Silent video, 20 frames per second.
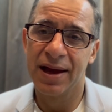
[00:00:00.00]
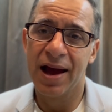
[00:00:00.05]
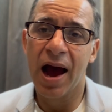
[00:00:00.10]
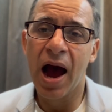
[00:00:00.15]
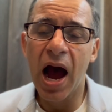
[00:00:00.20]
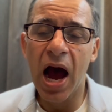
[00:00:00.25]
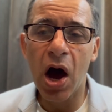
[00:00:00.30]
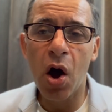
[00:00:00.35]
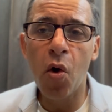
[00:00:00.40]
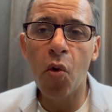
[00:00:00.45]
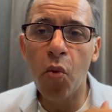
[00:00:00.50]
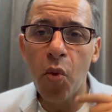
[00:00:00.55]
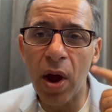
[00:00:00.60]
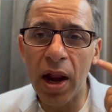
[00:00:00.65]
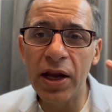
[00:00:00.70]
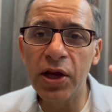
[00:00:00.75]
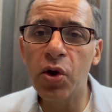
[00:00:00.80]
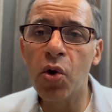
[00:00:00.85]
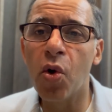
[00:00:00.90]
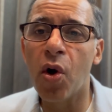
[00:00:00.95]
How well
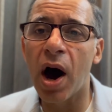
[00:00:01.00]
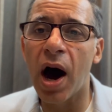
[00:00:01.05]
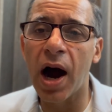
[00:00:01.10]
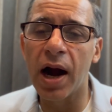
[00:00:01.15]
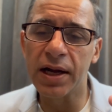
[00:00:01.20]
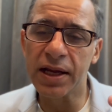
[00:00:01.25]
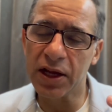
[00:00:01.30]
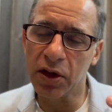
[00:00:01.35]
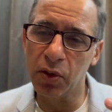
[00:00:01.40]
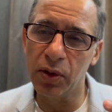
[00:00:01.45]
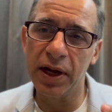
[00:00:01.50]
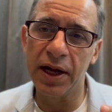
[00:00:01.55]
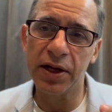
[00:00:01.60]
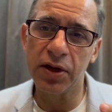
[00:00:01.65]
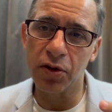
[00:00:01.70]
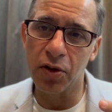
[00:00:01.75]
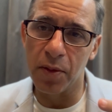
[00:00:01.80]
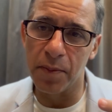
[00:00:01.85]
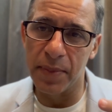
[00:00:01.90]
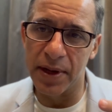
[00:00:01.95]
you articulate
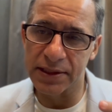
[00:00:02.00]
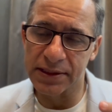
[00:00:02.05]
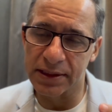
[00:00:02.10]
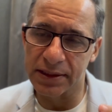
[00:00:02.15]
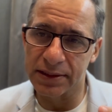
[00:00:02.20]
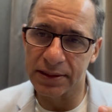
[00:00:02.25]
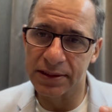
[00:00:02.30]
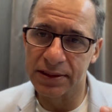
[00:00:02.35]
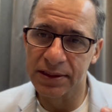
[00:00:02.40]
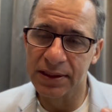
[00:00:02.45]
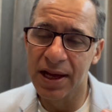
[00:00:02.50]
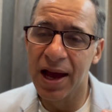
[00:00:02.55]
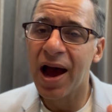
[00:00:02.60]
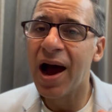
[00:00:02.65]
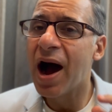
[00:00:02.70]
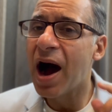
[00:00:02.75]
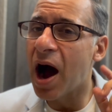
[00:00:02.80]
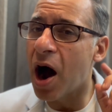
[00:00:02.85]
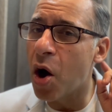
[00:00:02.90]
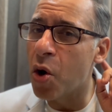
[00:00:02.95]
your message,
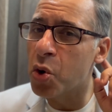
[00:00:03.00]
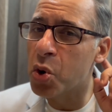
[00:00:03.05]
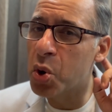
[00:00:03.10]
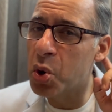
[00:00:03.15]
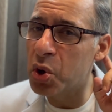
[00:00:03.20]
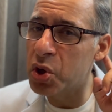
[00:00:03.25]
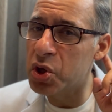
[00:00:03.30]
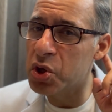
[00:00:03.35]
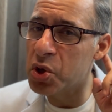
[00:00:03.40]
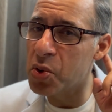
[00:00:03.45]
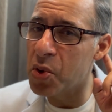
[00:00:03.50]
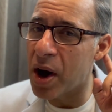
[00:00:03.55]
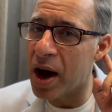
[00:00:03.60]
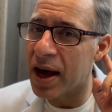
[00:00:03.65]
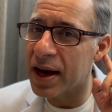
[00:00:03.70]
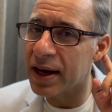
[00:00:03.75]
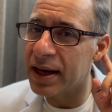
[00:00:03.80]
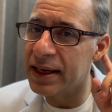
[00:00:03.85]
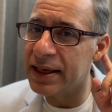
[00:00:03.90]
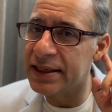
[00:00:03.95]
how good you
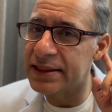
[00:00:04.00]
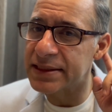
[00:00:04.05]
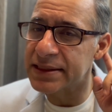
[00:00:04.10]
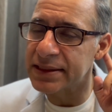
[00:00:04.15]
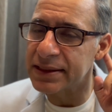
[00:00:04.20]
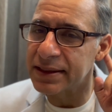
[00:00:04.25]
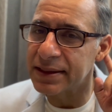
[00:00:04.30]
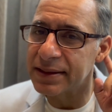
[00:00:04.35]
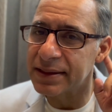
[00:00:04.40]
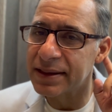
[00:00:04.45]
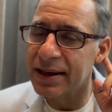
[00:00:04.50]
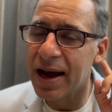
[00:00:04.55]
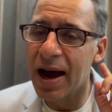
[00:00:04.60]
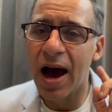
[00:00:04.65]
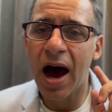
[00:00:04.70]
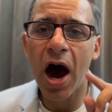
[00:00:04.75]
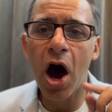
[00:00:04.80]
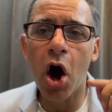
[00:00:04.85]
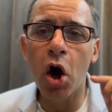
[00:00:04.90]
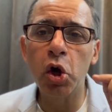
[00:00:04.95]
are a listener,
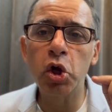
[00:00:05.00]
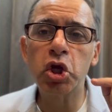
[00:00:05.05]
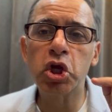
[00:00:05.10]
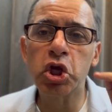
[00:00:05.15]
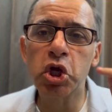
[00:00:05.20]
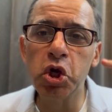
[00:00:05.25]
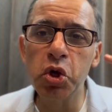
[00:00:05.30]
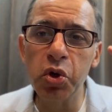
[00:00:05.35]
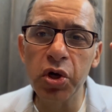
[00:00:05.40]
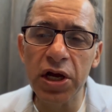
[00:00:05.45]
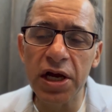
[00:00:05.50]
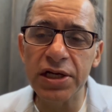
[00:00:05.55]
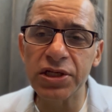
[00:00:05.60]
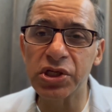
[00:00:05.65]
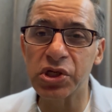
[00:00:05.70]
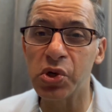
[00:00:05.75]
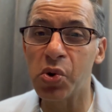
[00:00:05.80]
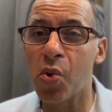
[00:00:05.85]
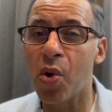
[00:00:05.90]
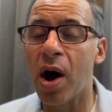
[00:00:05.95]
how
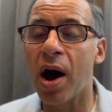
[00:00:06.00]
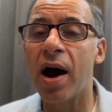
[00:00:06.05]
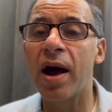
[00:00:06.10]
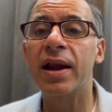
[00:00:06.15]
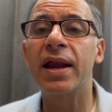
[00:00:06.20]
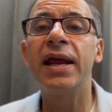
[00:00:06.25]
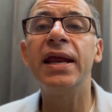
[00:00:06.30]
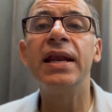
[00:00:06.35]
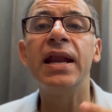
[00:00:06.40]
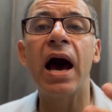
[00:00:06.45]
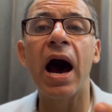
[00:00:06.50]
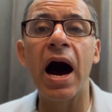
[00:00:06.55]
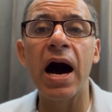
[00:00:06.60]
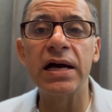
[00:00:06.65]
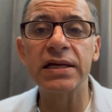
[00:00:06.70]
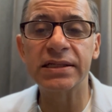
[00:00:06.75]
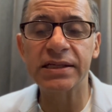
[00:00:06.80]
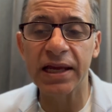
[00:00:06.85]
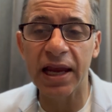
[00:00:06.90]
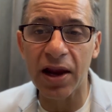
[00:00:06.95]
curious you are in
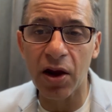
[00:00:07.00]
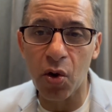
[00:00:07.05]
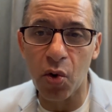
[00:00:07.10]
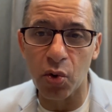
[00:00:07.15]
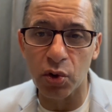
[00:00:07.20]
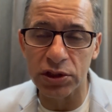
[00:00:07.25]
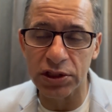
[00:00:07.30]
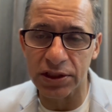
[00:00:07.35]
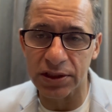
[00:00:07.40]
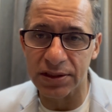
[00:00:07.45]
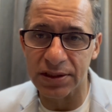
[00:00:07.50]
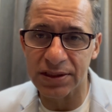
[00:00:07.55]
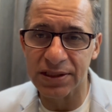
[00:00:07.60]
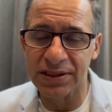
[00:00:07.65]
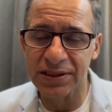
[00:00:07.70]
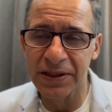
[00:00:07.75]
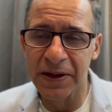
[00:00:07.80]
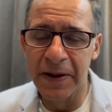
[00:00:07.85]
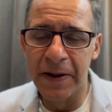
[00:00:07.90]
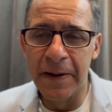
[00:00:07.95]
asking
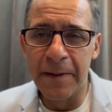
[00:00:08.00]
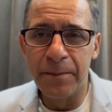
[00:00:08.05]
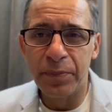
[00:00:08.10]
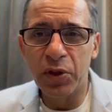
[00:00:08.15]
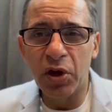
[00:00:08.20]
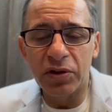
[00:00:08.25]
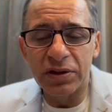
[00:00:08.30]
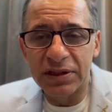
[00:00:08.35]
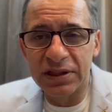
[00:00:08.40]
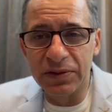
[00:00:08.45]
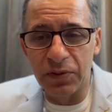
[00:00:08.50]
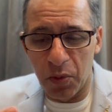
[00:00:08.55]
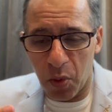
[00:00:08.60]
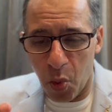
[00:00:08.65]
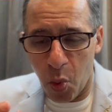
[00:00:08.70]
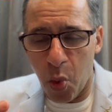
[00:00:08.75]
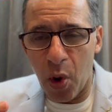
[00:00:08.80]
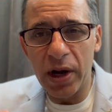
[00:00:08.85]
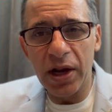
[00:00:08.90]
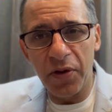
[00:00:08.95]
questions. Now,
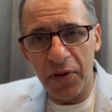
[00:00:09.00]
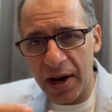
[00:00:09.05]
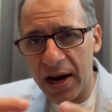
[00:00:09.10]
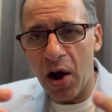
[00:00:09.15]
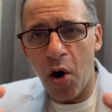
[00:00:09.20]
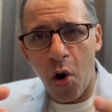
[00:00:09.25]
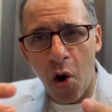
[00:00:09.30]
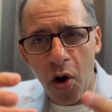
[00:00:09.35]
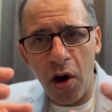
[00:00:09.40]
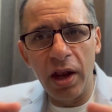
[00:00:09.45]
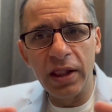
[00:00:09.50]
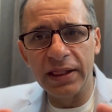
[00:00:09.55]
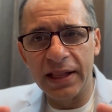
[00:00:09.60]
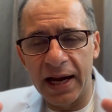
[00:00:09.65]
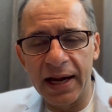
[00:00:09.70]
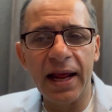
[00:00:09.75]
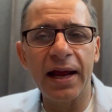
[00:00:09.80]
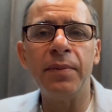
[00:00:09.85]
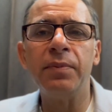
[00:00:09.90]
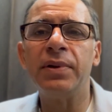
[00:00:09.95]
whatever all
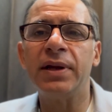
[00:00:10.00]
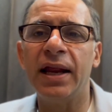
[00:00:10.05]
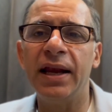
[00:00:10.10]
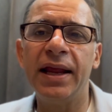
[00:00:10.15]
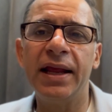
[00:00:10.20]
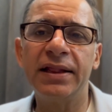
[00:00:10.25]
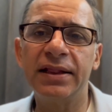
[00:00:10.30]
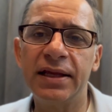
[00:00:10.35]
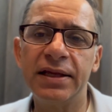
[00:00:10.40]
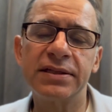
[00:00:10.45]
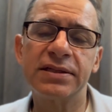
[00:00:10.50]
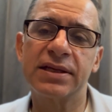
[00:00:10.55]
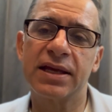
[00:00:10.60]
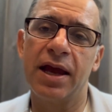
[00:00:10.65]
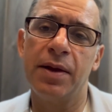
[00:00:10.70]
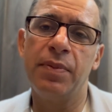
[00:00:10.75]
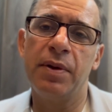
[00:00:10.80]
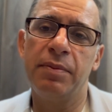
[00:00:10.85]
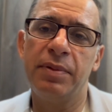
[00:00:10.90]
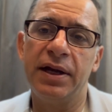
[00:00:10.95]
that I'm telling these
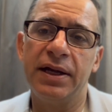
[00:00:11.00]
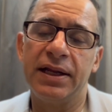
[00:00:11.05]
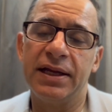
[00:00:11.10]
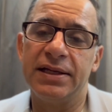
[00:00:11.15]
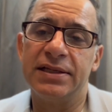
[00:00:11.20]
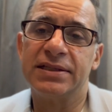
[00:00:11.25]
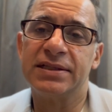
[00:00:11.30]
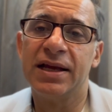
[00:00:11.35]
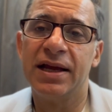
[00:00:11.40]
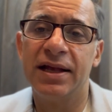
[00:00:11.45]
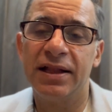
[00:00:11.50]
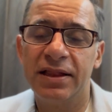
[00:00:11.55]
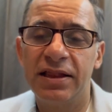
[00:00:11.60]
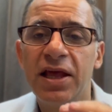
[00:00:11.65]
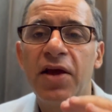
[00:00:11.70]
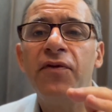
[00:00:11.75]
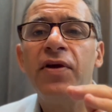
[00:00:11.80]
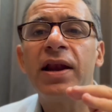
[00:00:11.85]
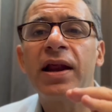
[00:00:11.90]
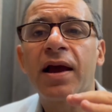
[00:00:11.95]
capabilities,
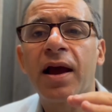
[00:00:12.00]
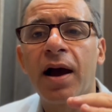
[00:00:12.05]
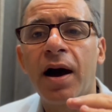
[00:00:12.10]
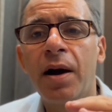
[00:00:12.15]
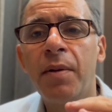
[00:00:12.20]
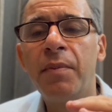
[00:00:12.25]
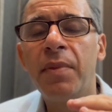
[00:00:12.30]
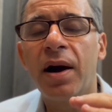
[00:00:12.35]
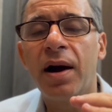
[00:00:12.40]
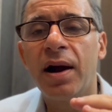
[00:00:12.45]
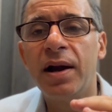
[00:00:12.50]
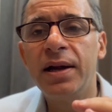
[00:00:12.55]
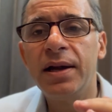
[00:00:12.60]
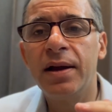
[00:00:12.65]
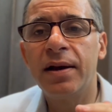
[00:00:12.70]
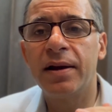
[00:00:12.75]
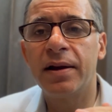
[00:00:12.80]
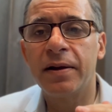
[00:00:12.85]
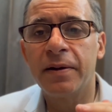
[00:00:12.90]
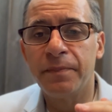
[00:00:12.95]
they will come
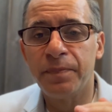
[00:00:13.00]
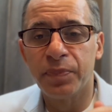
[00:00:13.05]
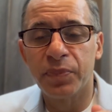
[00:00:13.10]
under